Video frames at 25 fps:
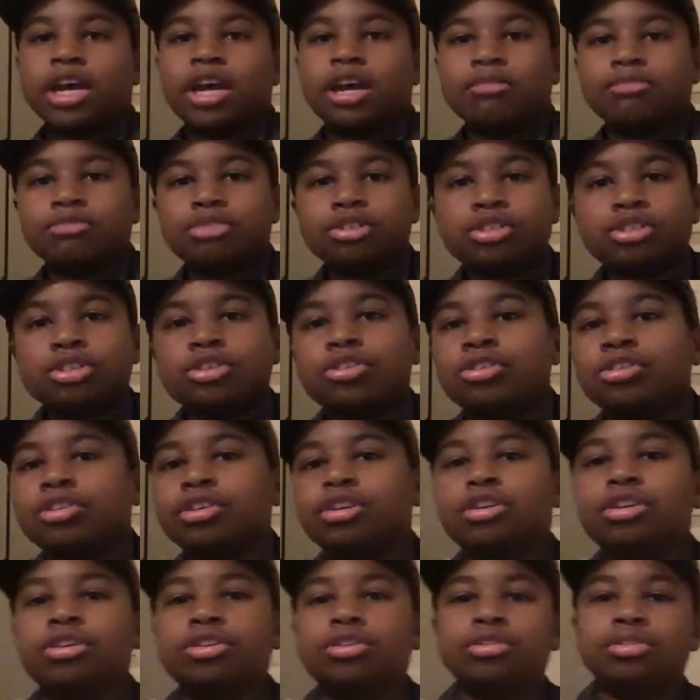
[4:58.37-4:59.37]
I'm just
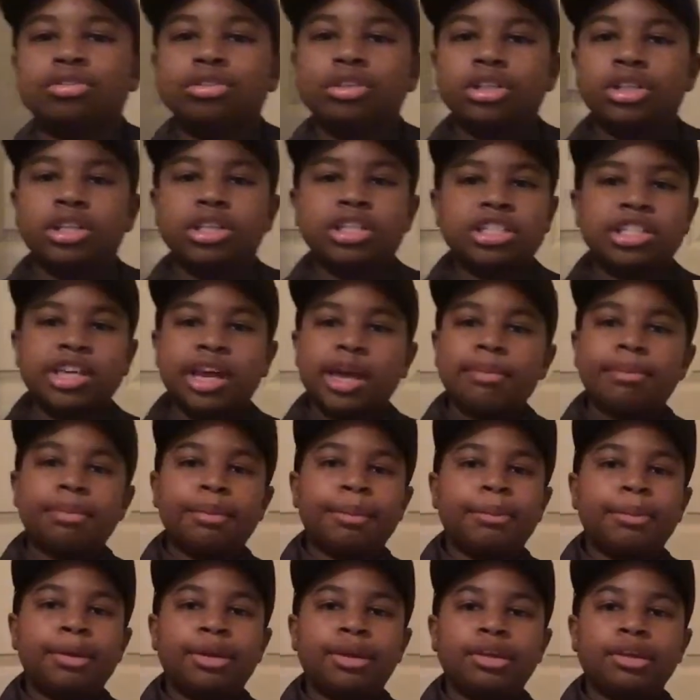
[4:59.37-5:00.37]
gonna go the type
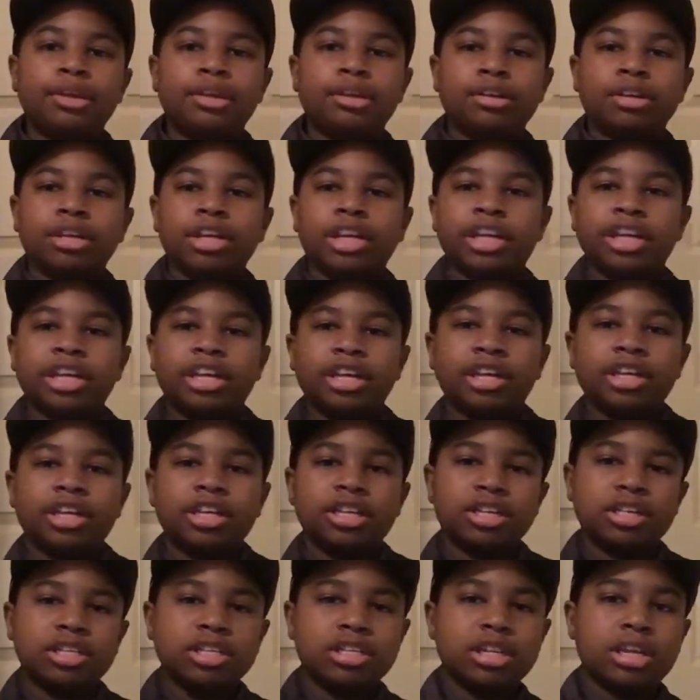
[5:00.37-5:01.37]
of bait it
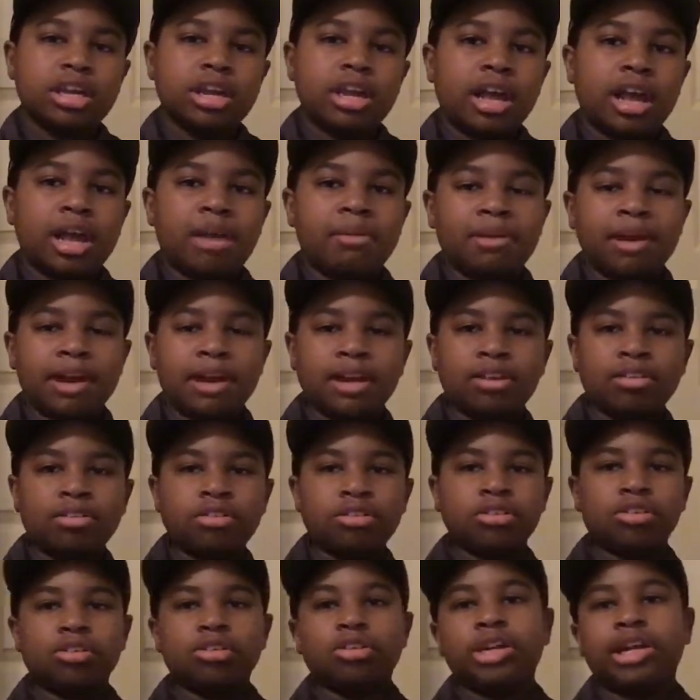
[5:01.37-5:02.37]
is. I'm not
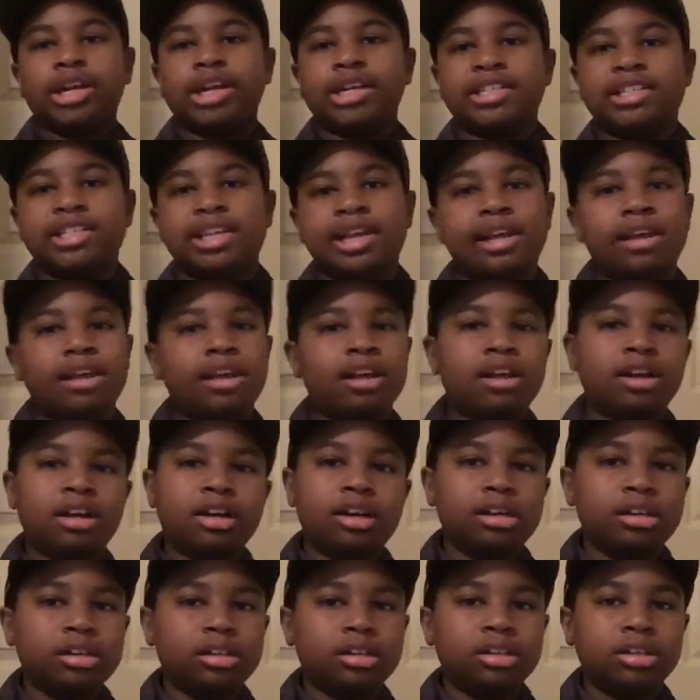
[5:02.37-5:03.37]
gonna go the exact
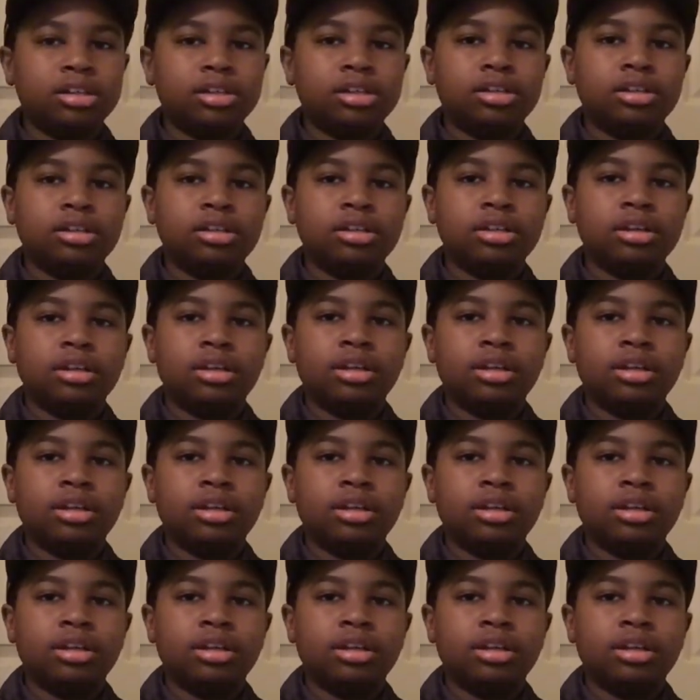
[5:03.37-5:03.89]
color,